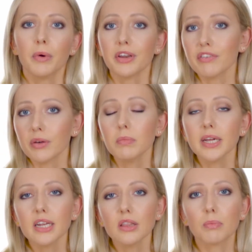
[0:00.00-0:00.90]
When you've
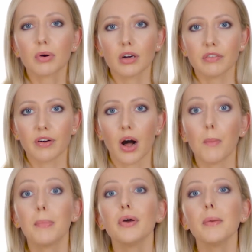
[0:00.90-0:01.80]
completed the
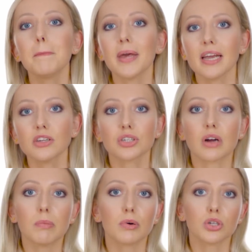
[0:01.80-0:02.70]
profile, put a picture
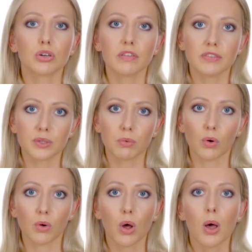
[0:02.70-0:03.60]
up on your office
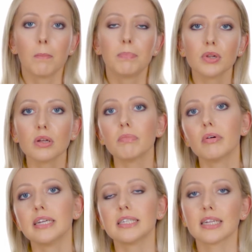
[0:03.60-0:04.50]
wall bullet
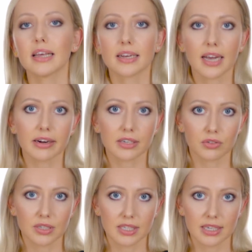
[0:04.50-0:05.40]
pointing their
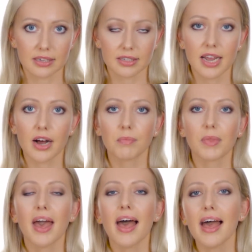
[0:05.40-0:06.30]
characteristics. Now,
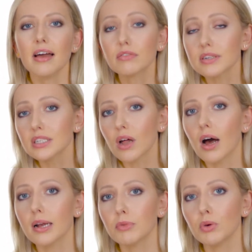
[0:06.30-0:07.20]
every
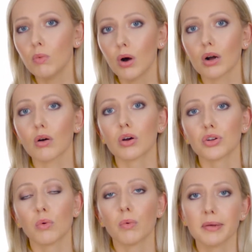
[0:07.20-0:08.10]
time you work on
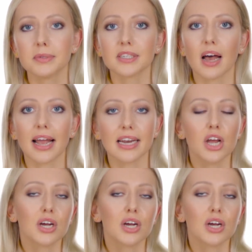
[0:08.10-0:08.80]
your website,